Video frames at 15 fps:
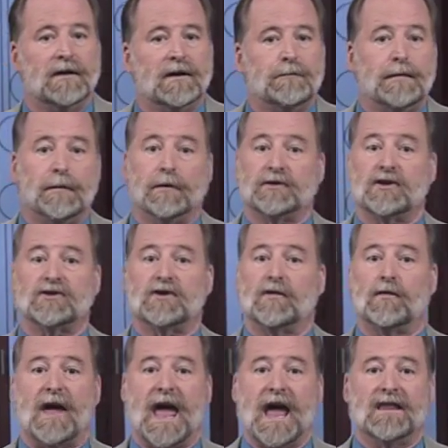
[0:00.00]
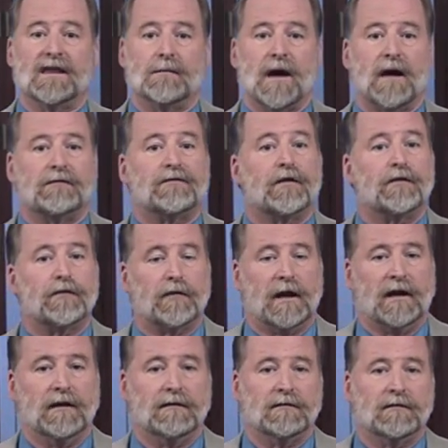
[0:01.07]
People just don't hand them out for
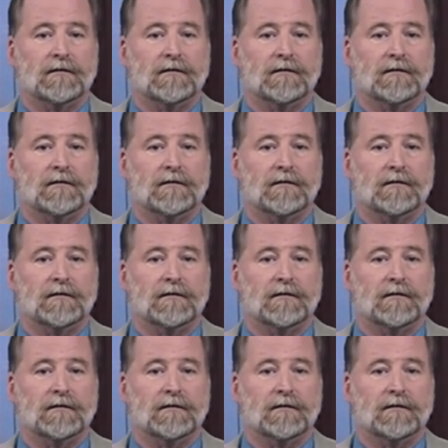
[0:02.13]
free.